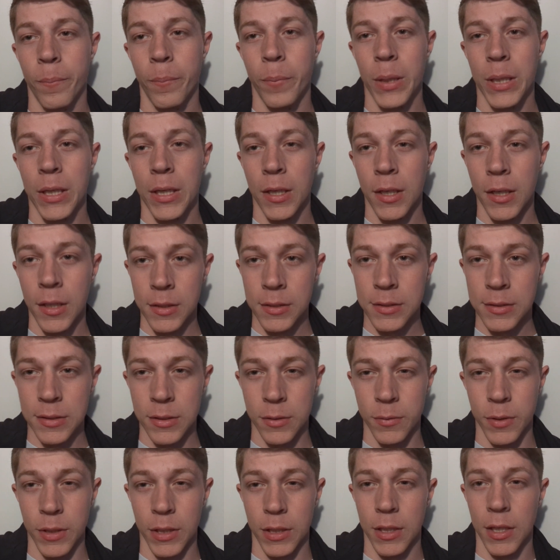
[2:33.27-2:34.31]
Because
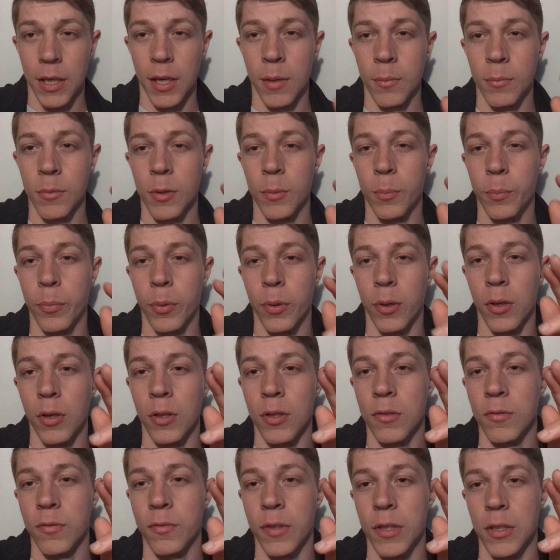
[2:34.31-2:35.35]
there will come the
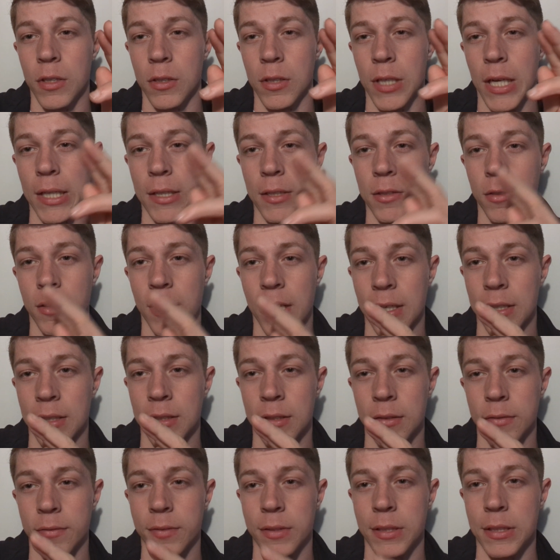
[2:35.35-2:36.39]
point where your
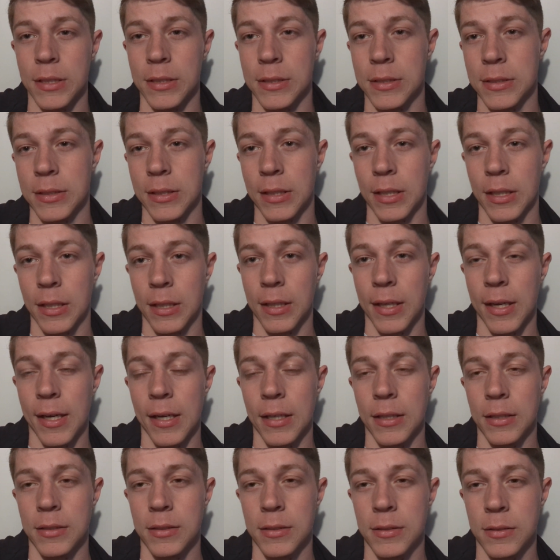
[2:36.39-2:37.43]
attractiveness
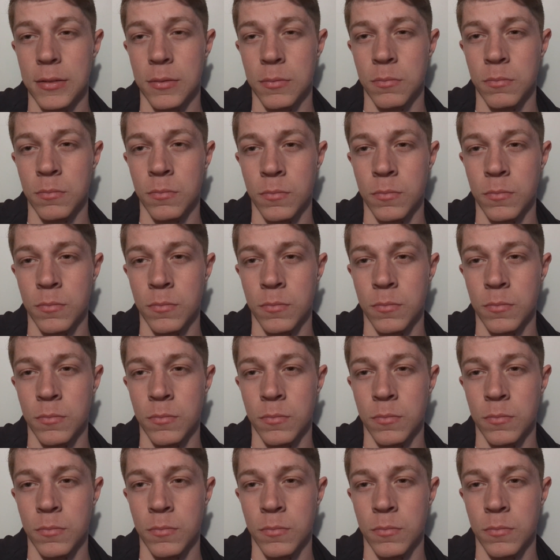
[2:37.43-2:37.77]
declines.